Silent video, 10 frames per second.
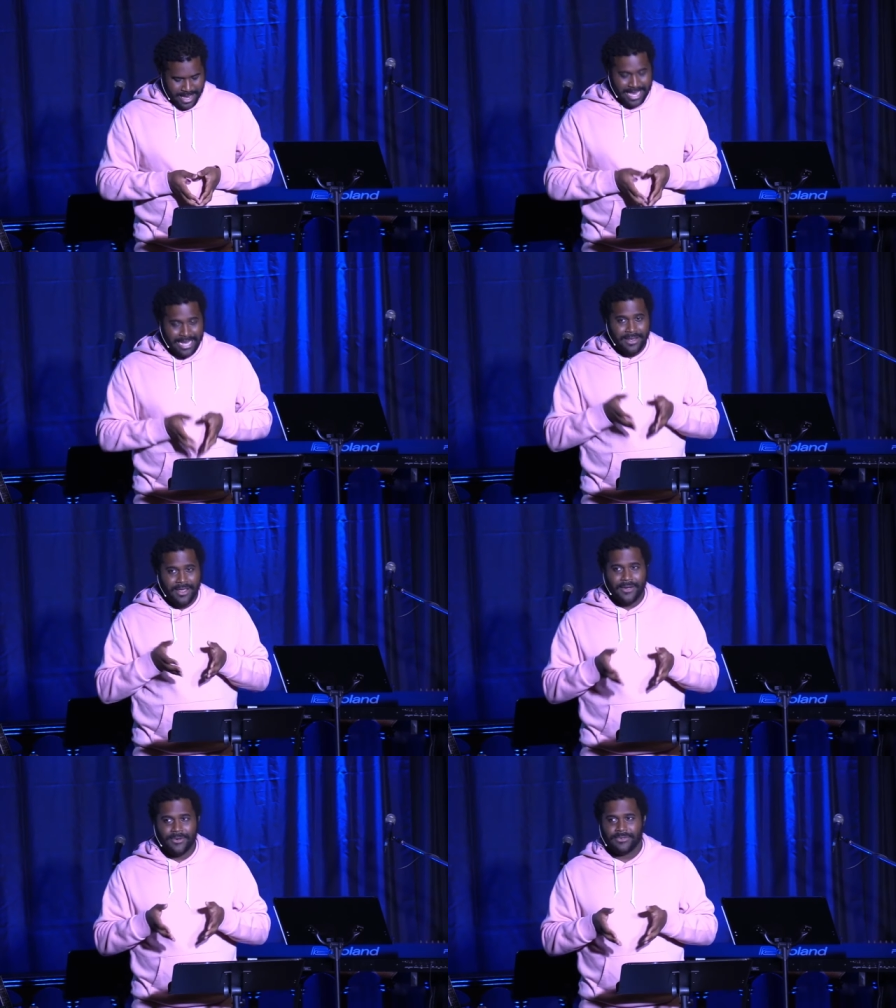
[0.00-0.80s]
He
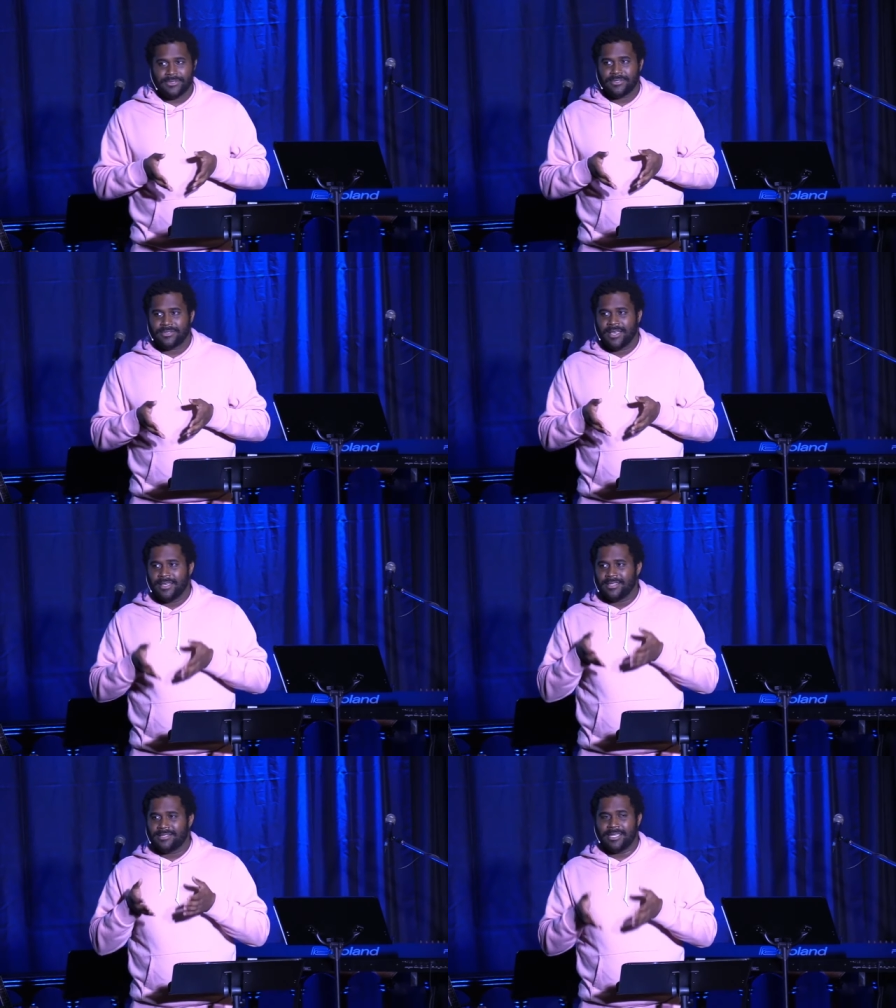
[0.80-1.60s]
knows
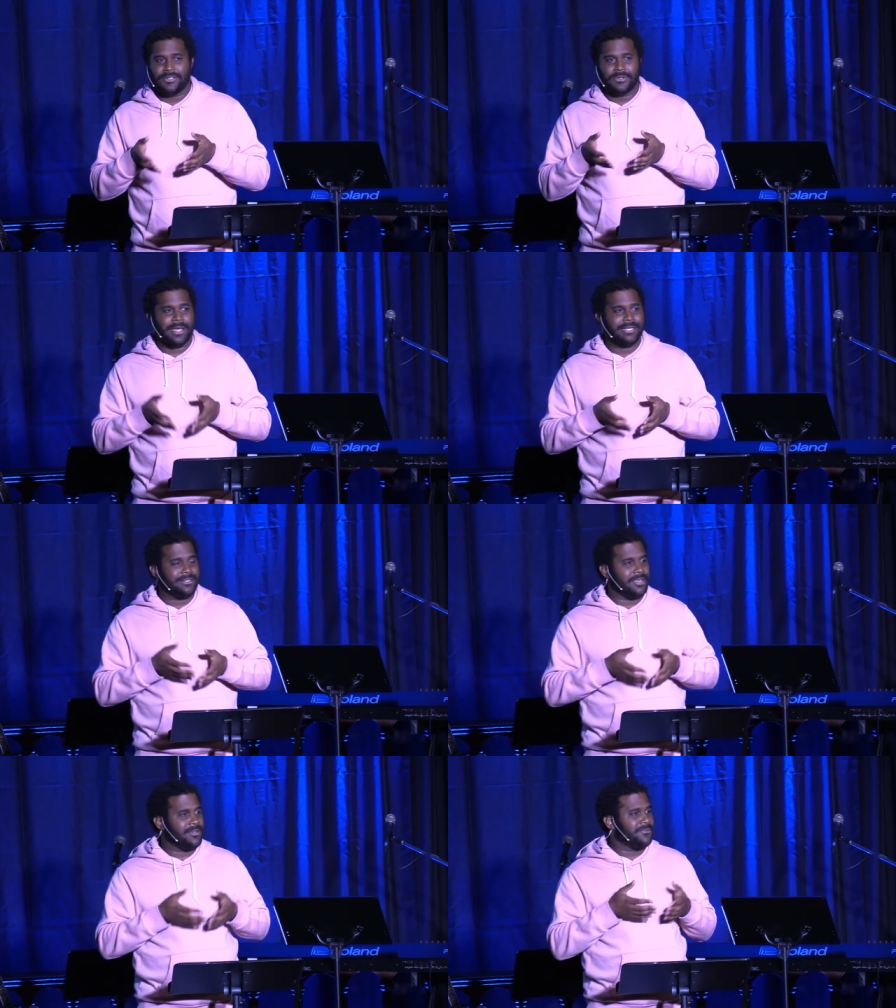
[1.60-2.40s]
the
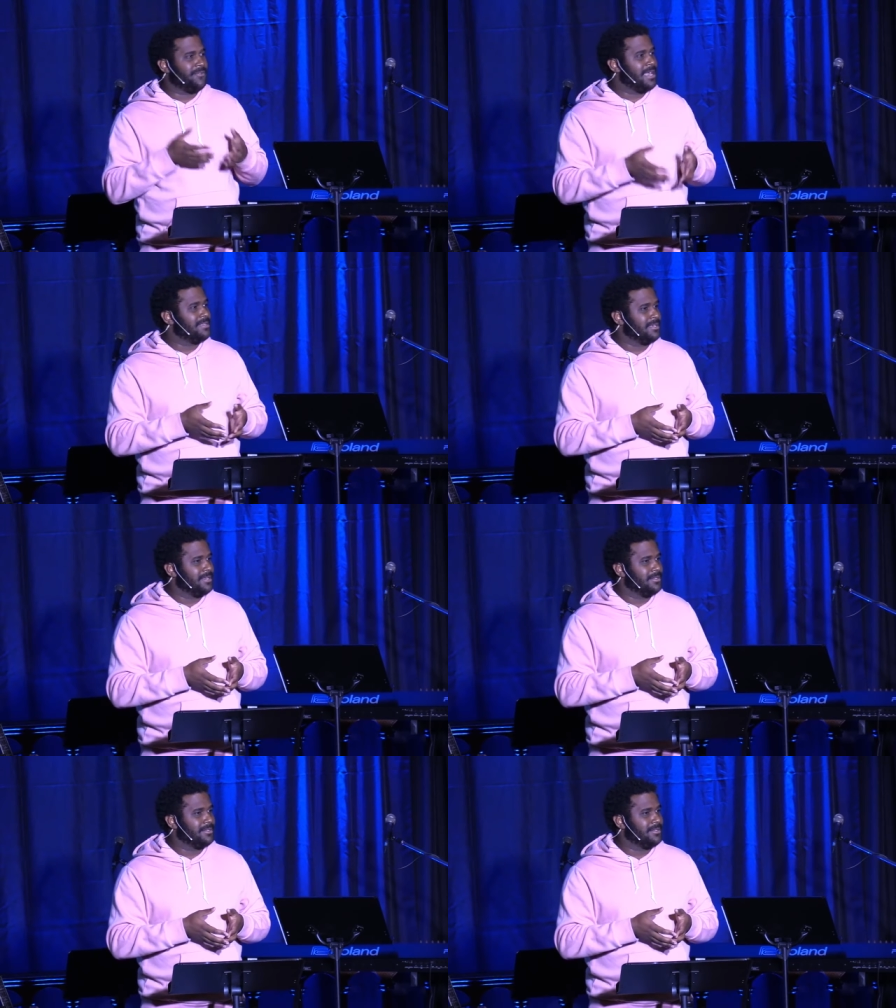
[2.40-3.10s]
situation that you're facing,